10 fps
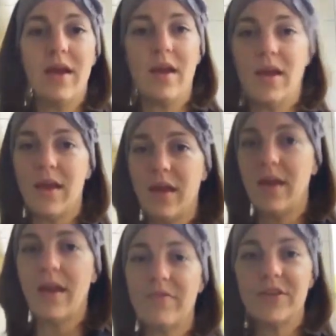
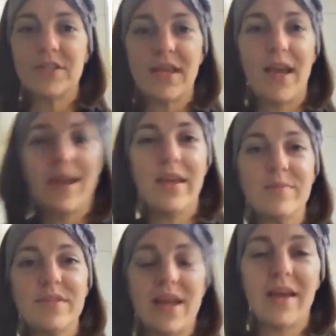And have a good day. Keep
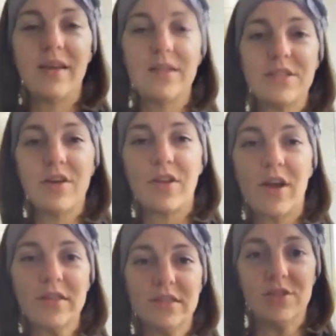standing. Share the
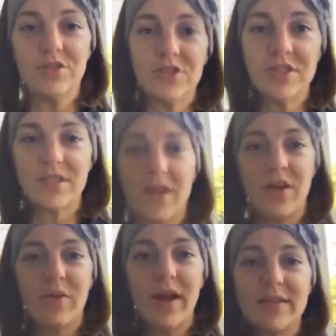Constitution. Study
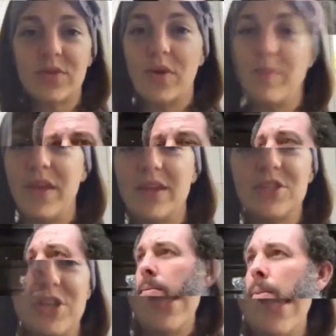your rights. Quit being a
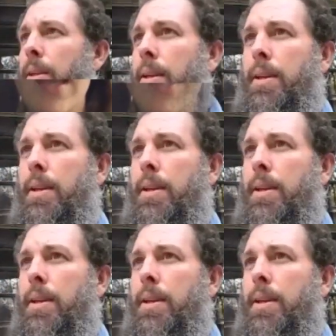sheep.